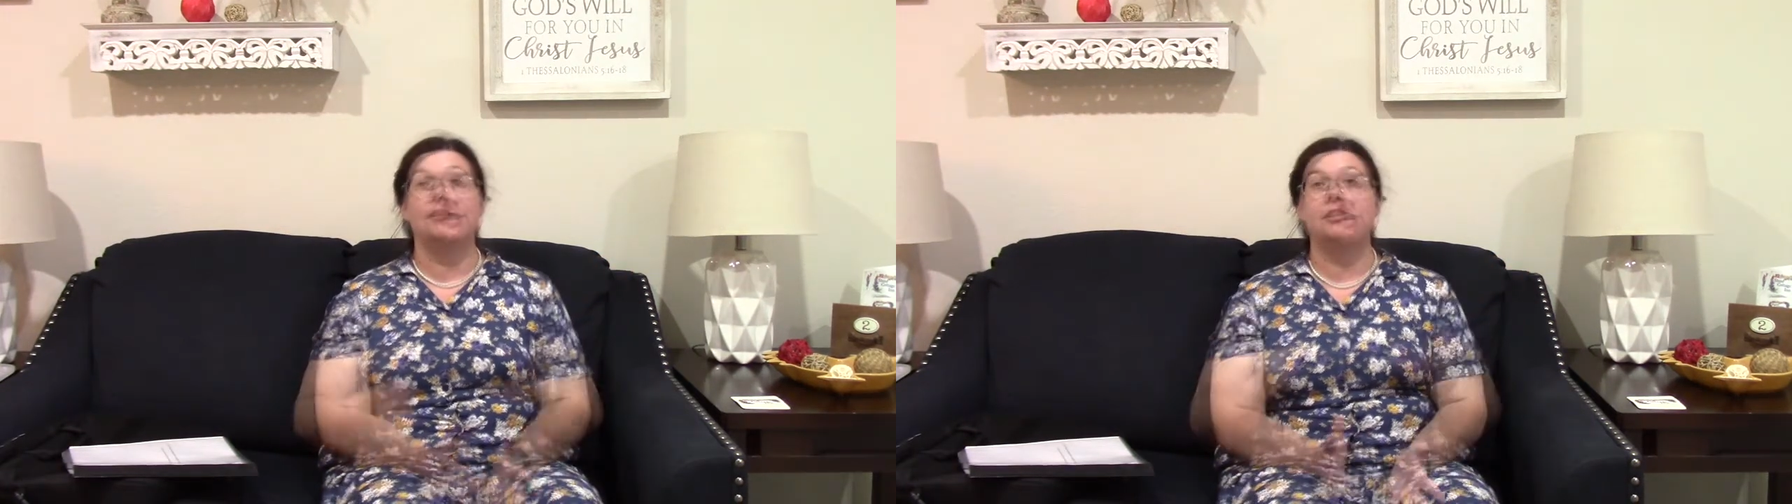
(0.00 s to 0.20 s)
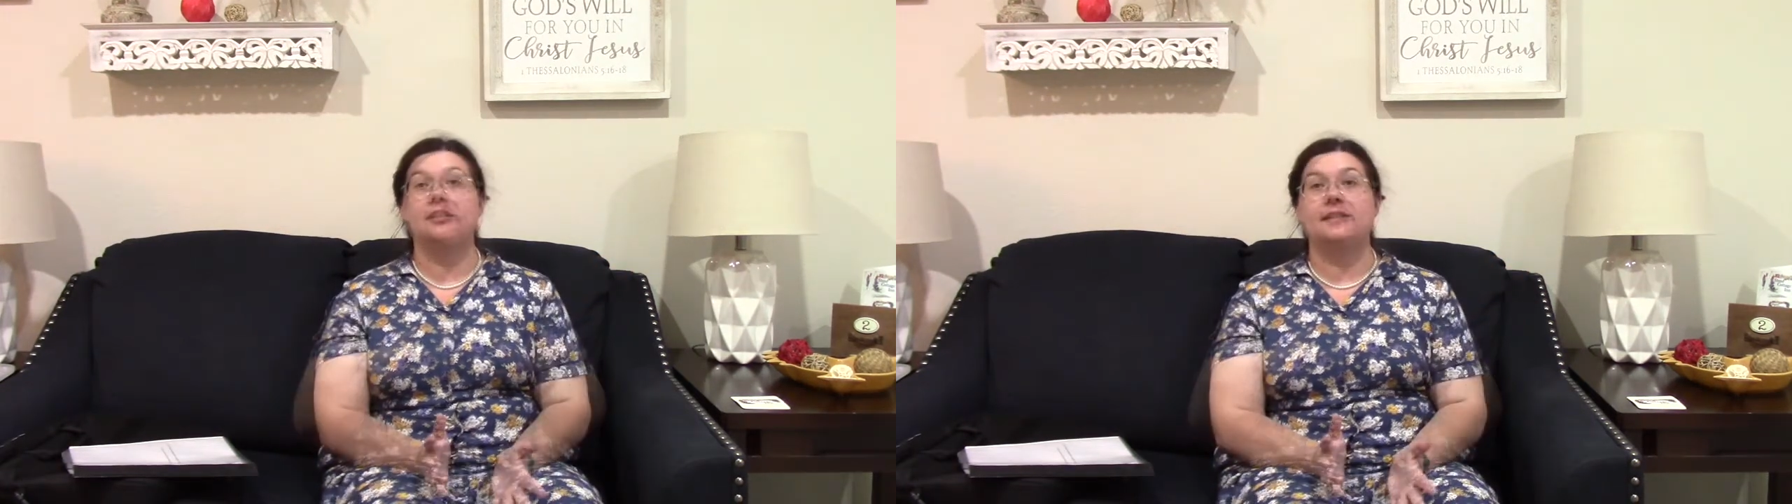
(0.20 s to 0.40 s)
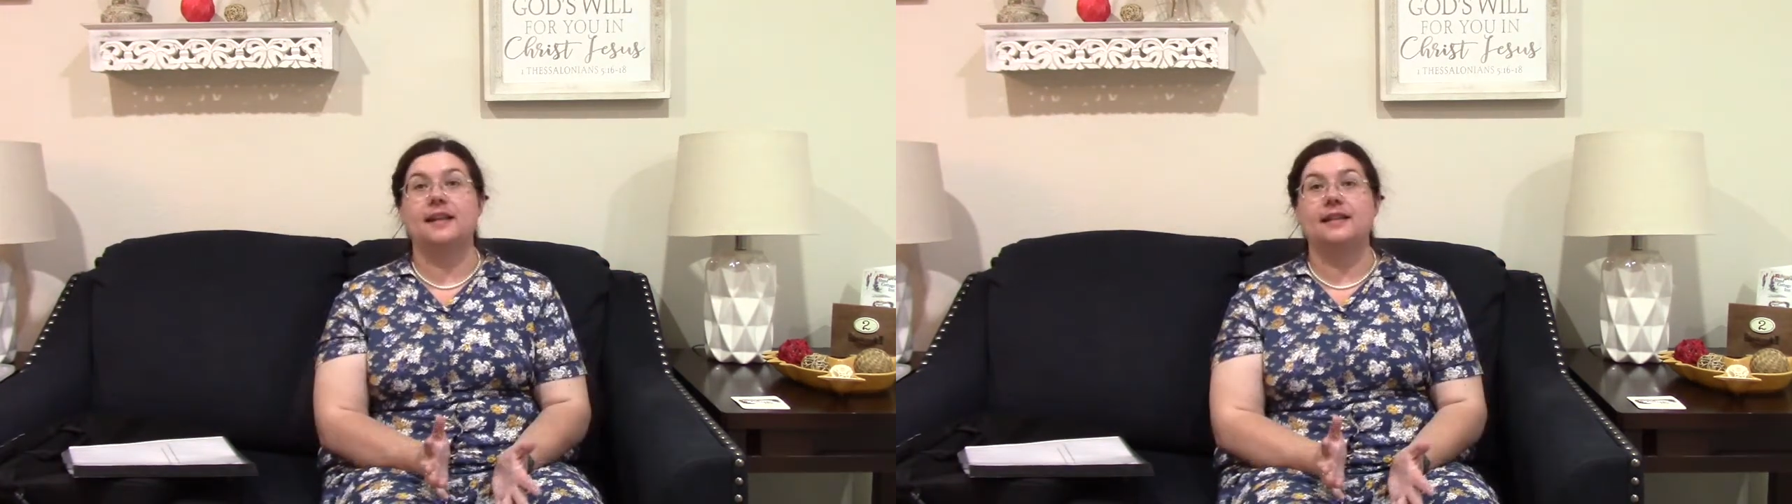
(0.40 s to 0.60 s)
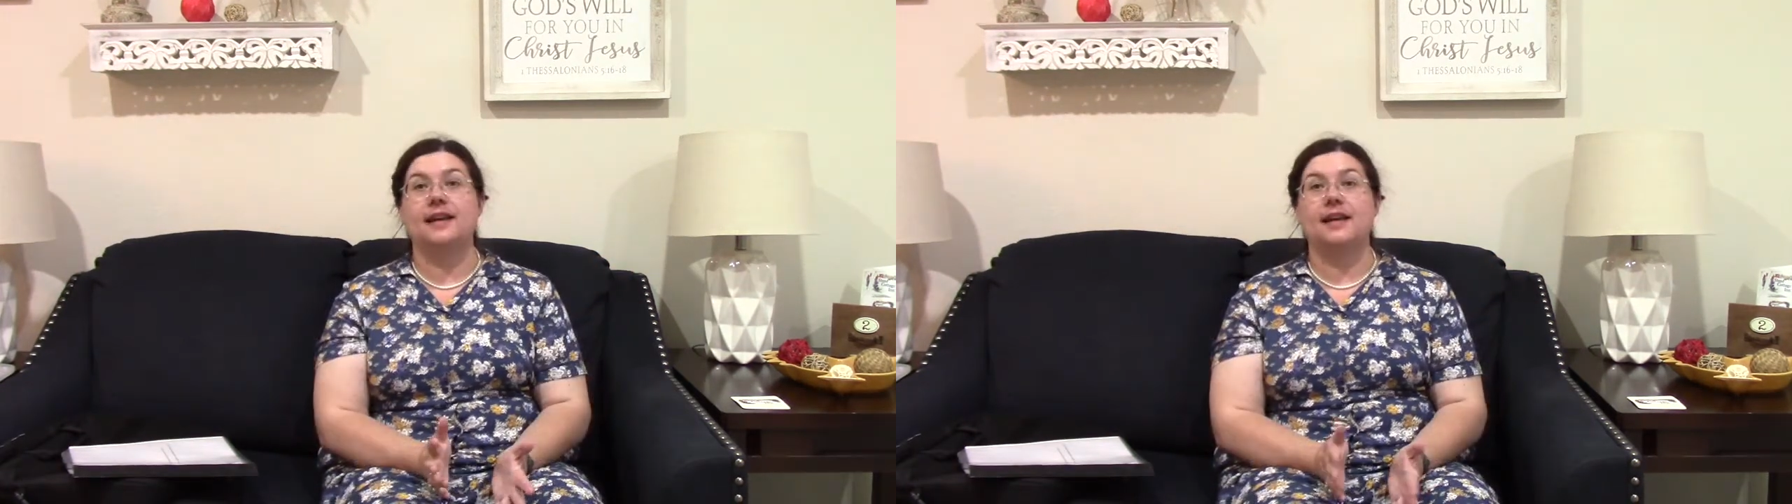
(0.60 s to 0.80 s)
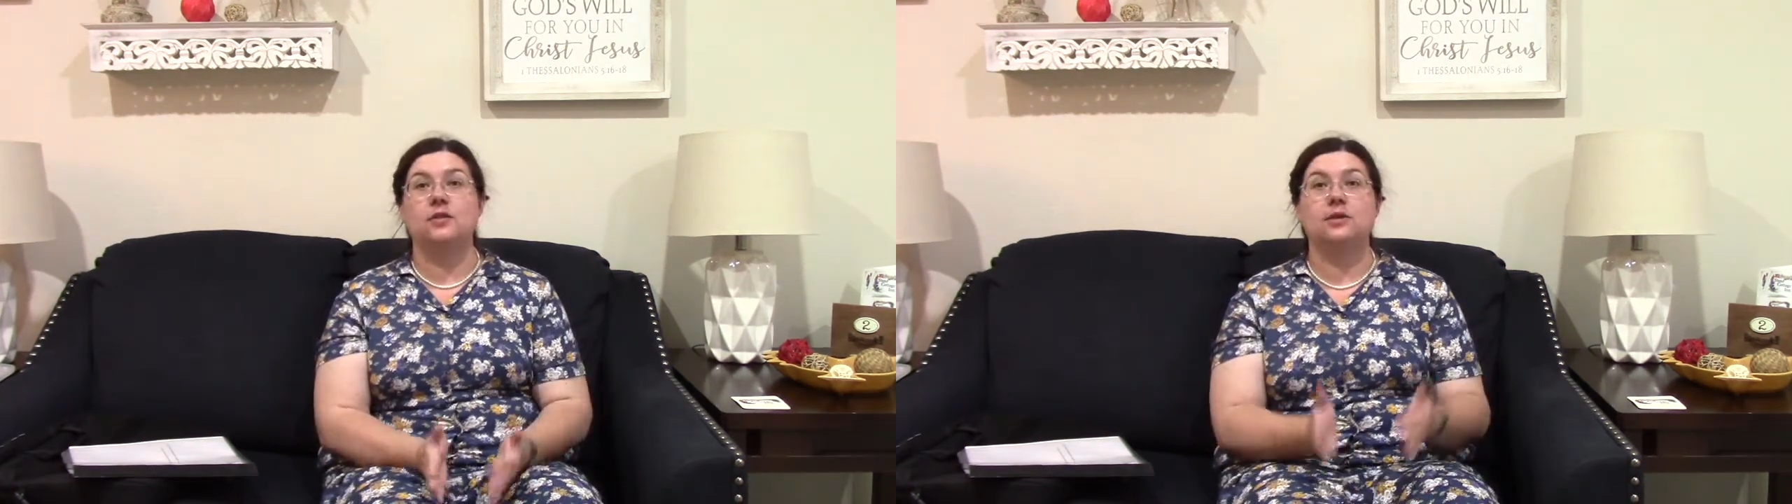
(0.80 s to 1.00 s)
I should say
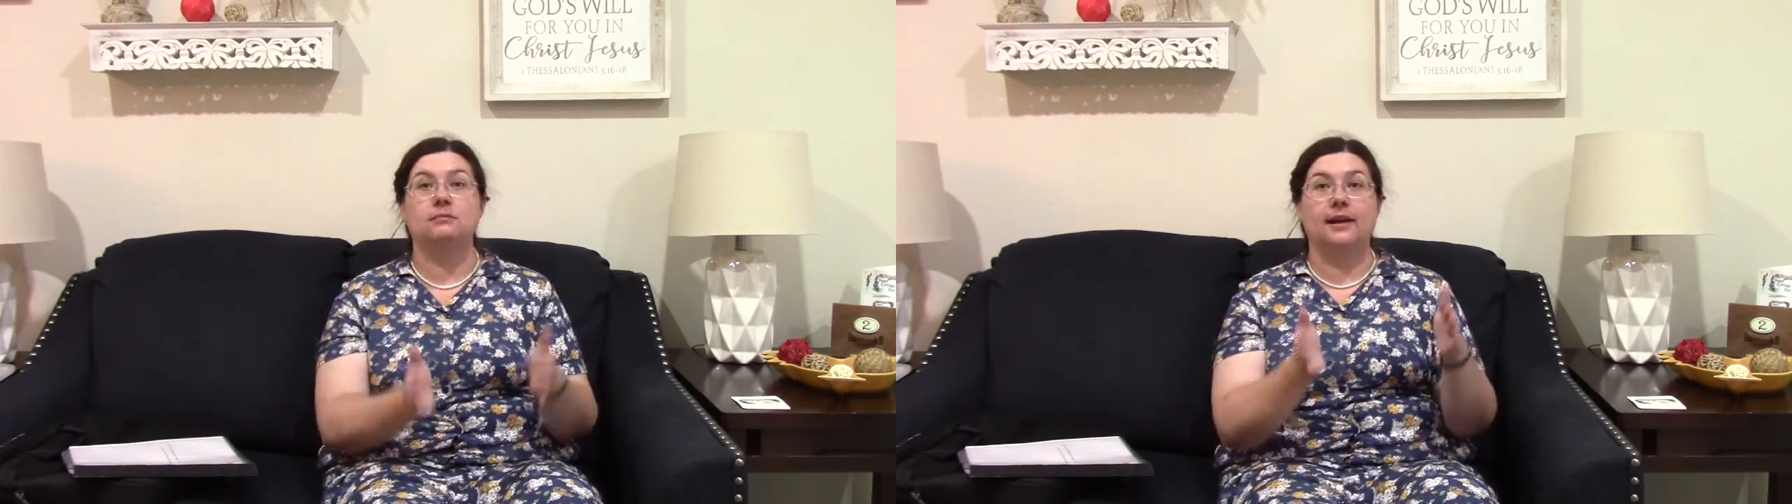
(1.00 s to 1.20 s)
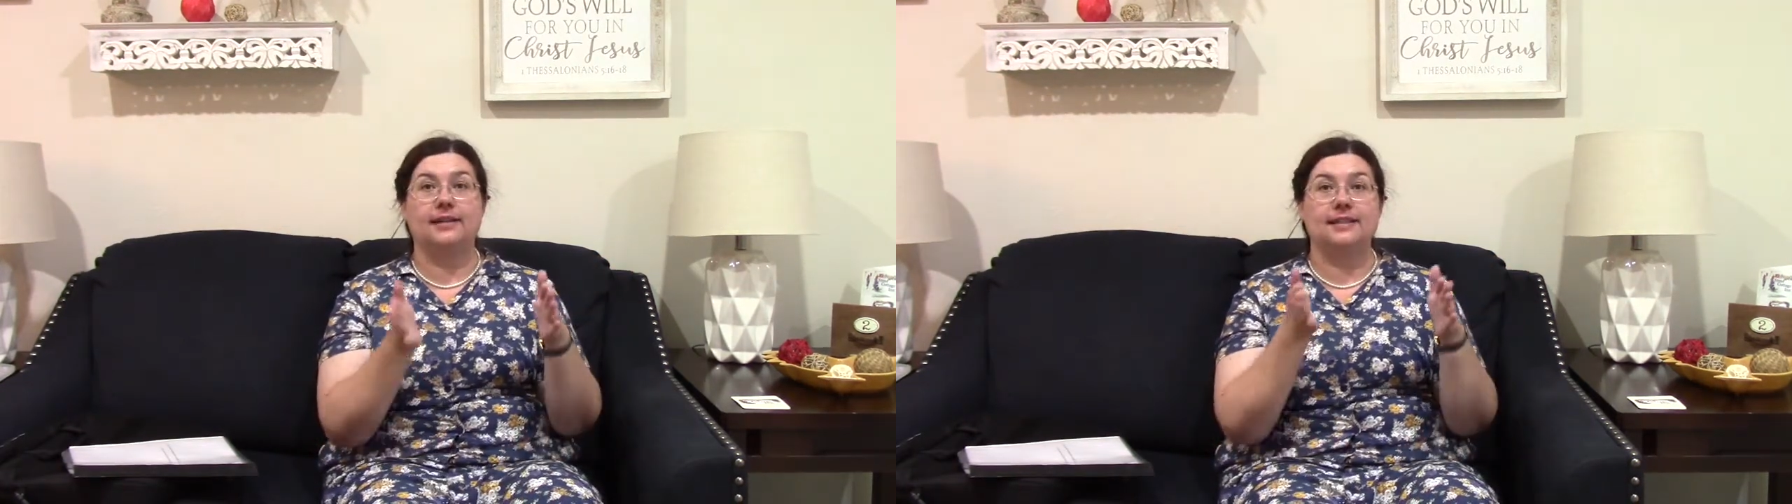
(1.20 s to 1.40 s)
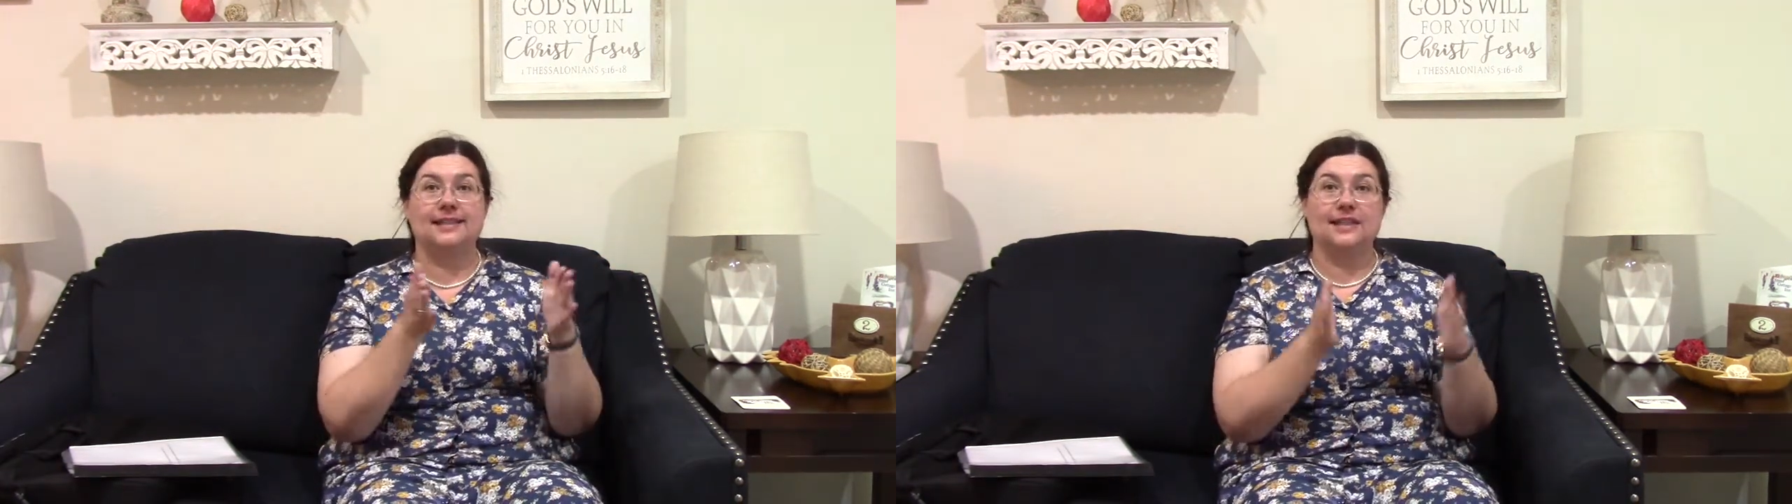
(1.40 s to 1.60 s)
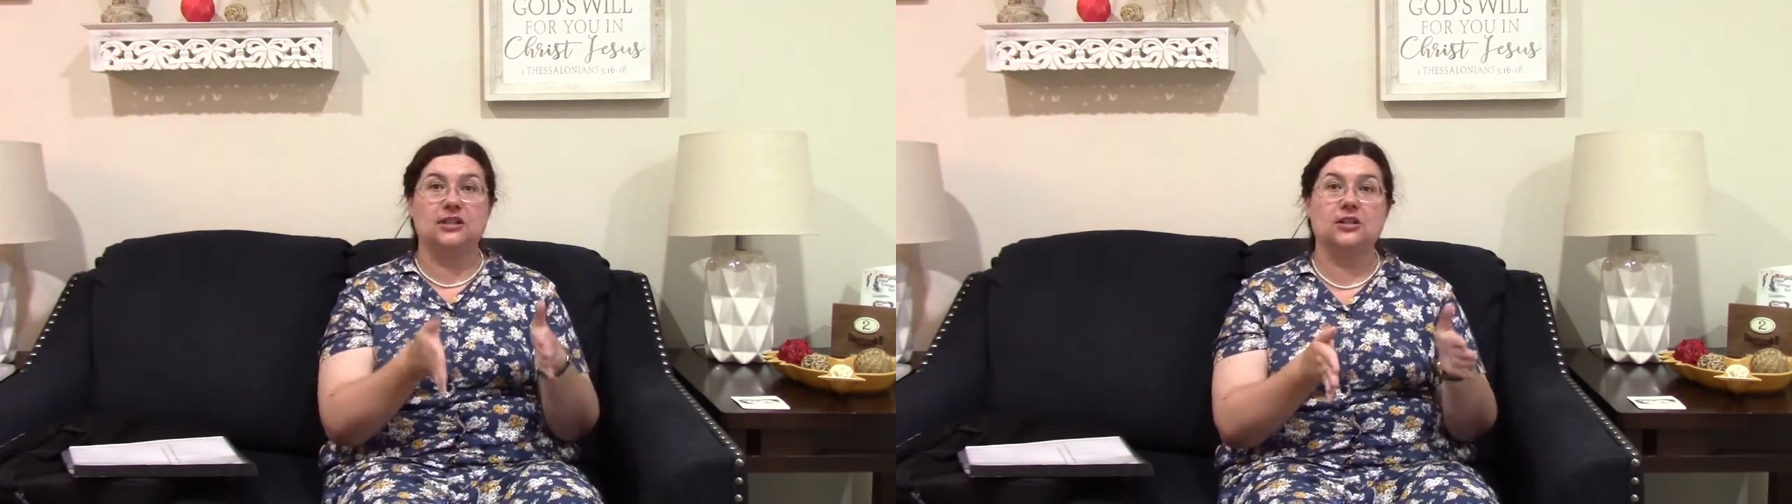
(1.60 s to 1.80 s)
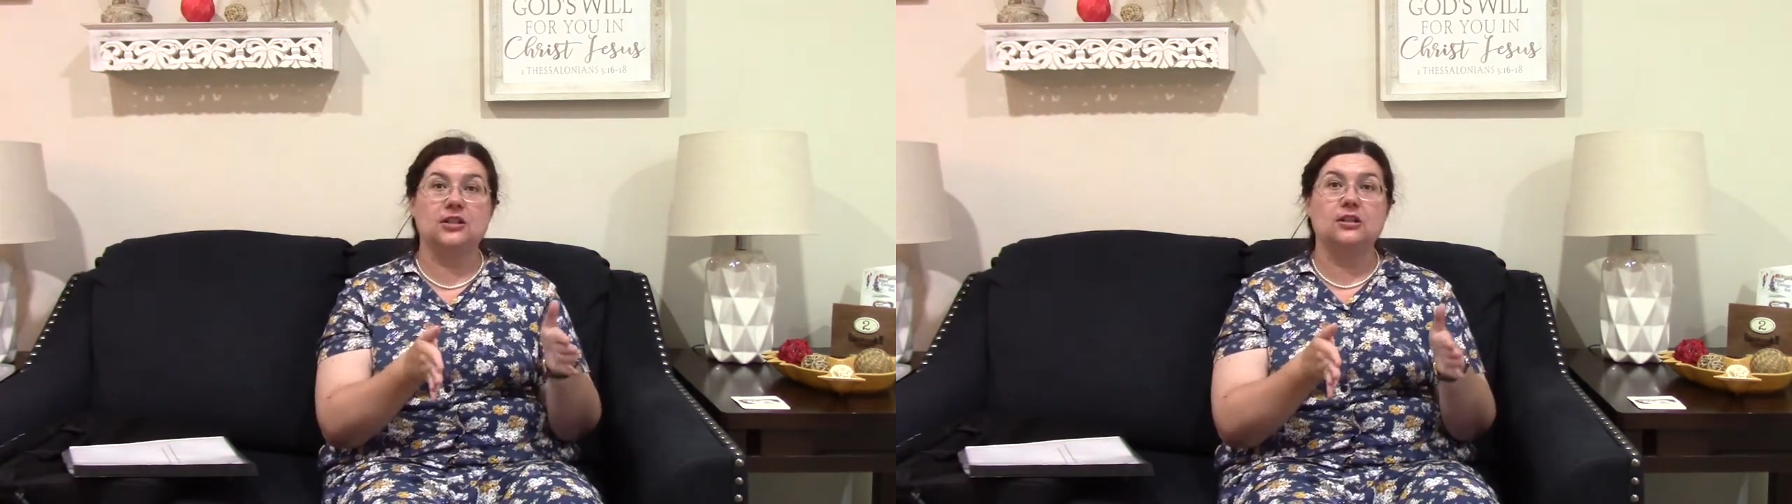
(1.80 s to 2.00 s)
that. You can buy the dinner